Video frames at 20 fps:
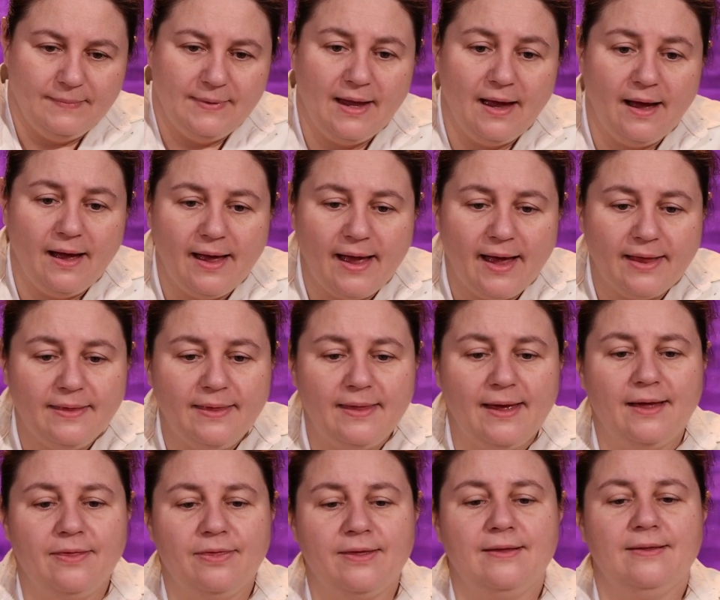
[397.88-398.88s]
Yeah, and
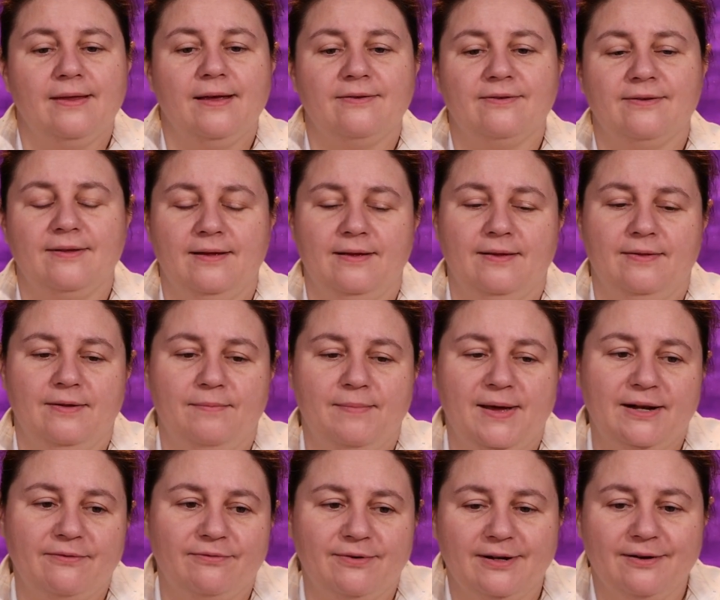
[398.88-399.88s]
I think that's the
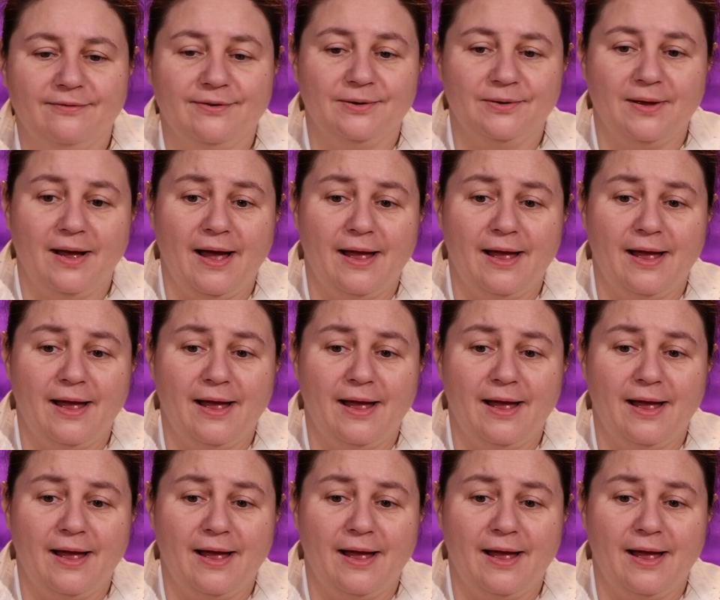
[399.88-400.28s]
benefit of it.